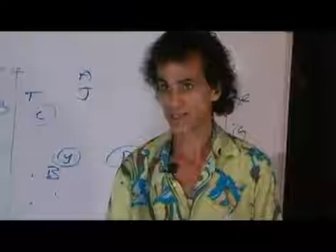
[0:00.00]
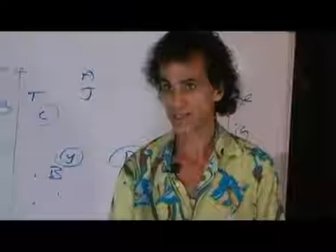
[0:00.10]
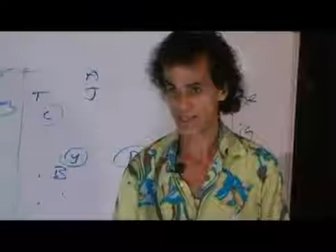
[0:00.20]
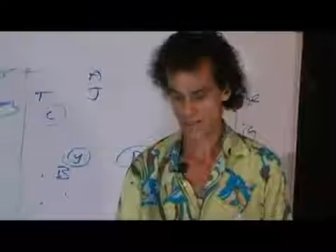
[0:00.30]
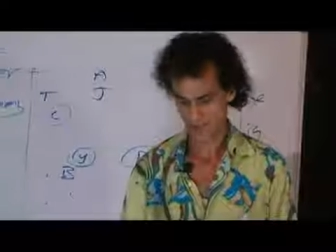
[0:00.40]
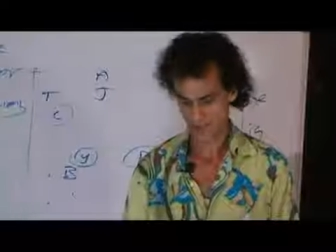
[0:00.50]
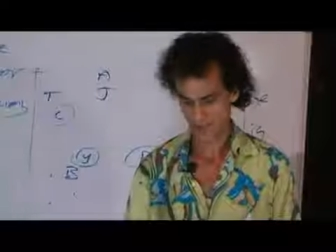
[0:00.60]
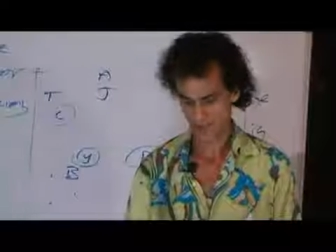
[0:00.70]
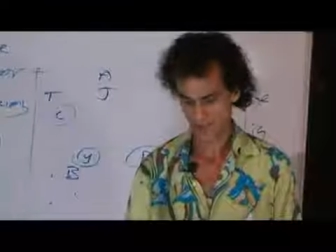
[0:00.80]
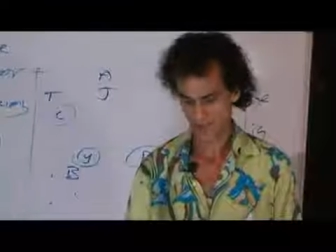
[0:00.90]
sea,
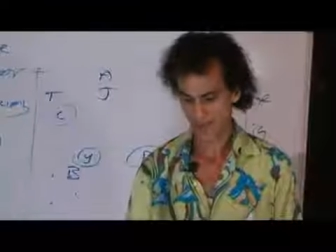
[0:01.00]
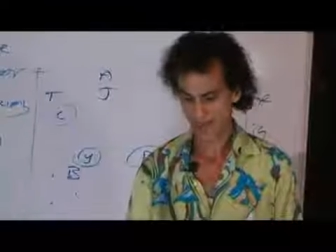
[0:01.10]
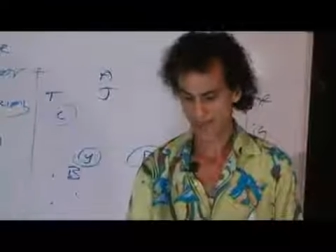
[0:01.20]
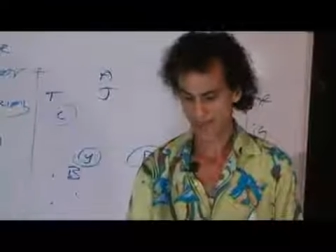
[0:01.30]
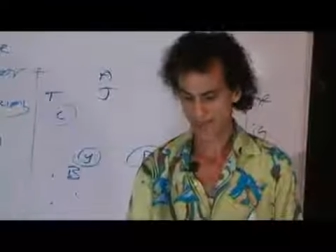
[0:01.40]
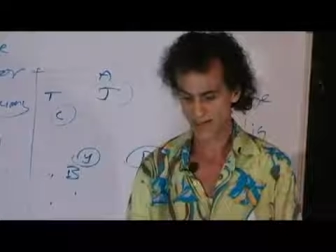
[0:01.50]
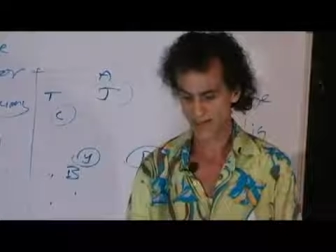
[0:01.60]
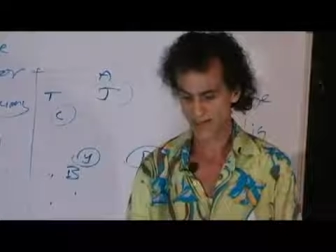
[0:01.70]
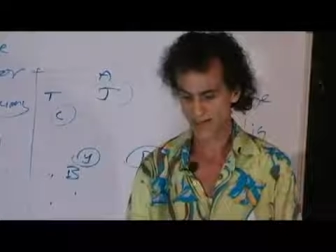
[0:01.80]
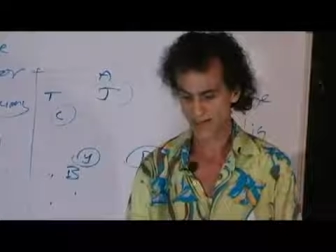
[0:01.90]

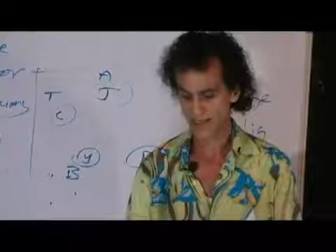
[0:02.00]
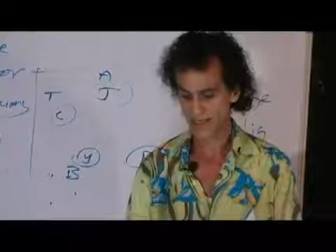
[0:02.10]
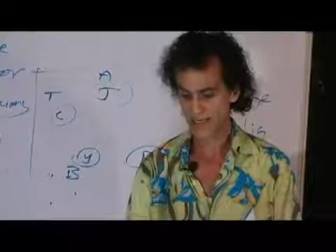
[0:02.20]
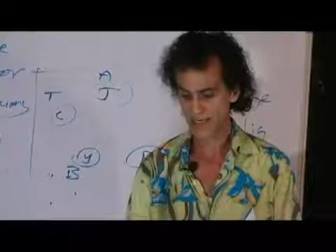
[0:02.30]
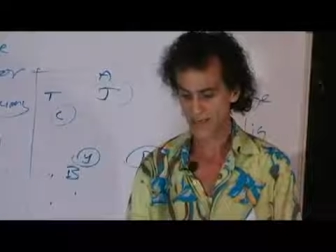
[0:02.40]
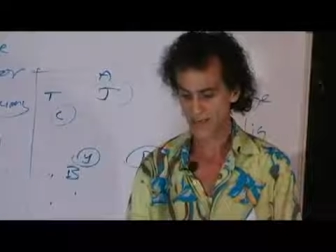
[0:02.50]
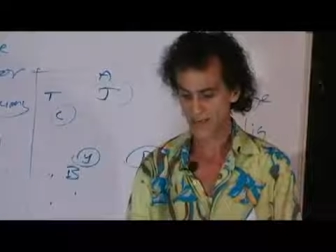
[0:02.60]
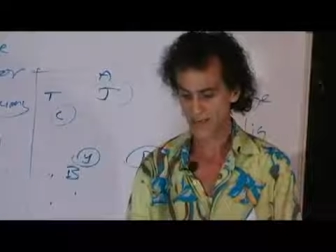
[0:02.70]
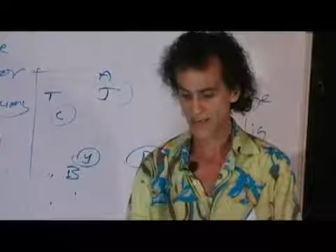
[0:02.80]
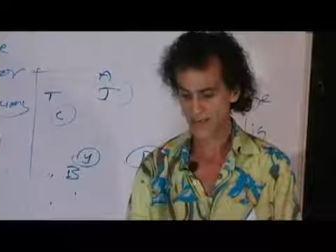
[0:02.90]
abandoned,
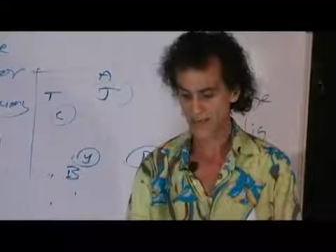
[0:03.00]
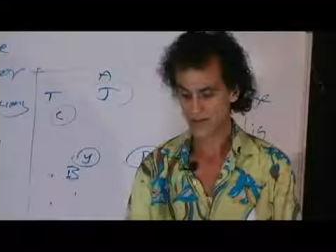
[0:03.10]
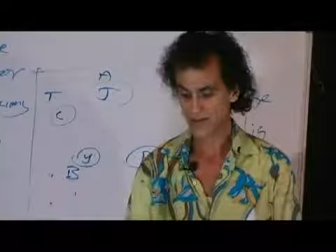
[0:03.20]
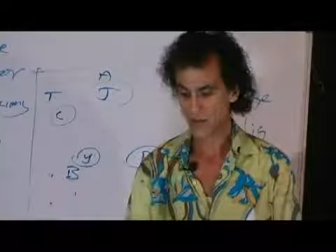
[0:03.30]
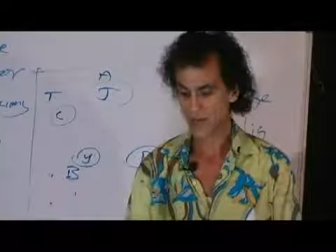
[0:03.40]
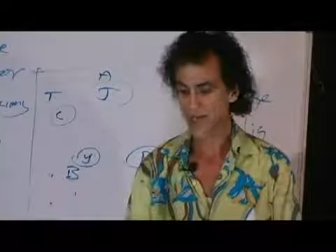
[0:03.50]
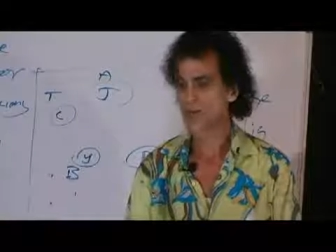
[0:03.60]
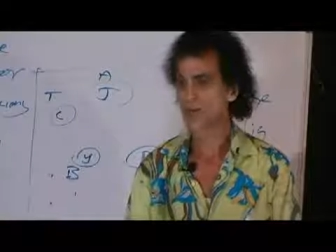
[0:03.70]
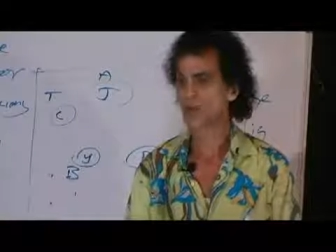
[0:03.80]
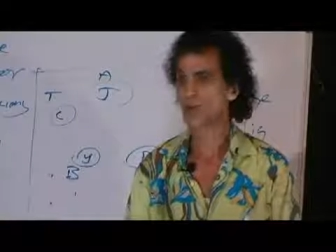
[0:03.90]
filial,
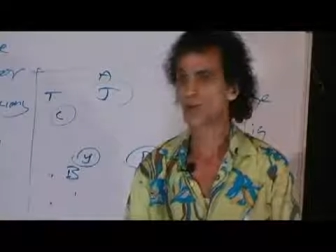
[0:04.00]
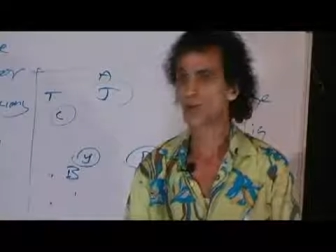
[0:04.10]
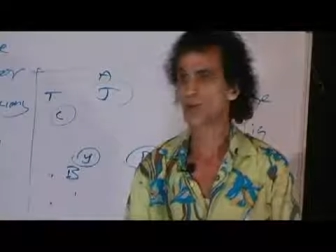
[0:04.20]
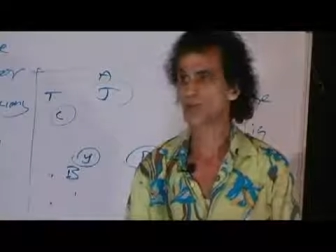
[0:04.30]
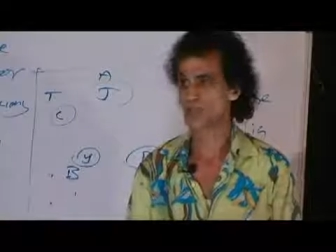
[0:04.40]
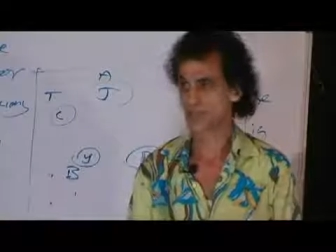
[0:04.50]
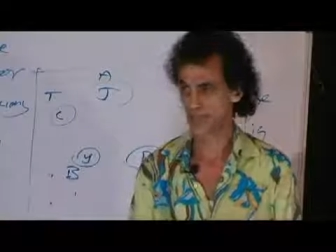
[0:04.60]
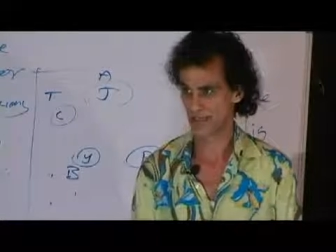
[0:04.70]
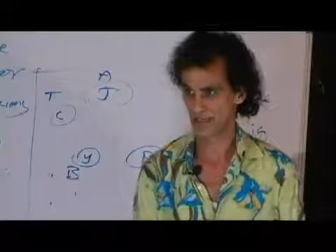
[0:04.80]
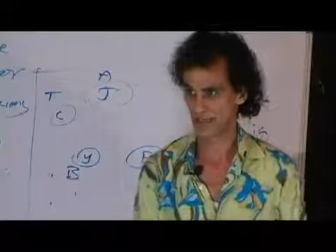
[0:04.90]
minor or
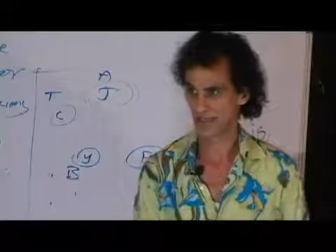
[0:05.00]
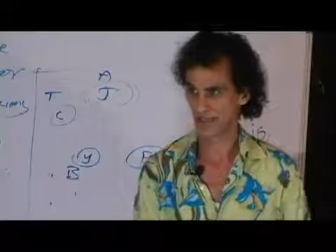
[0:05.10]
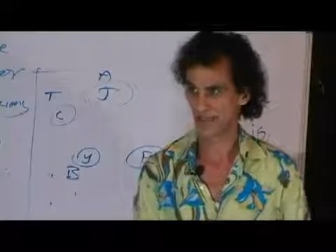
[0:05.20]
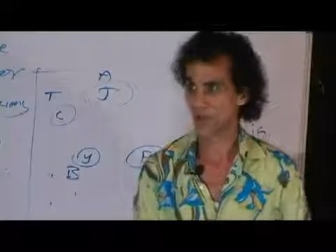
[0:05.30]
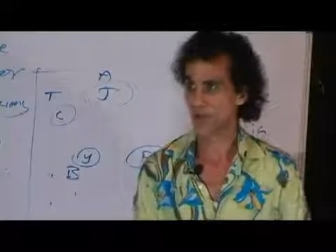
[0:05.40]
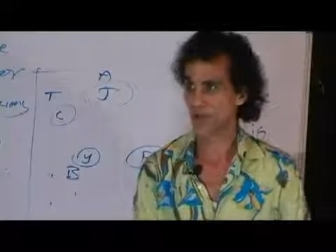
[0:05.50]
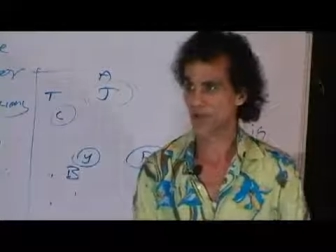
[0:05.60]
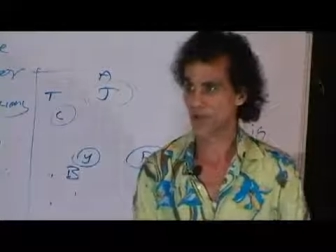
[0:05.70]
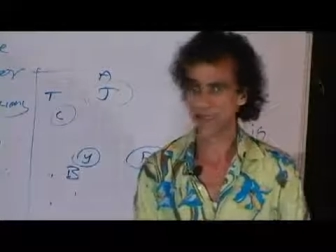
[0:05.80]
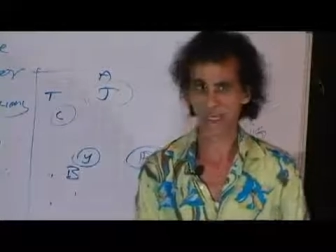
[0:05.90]
incompetent, ward of the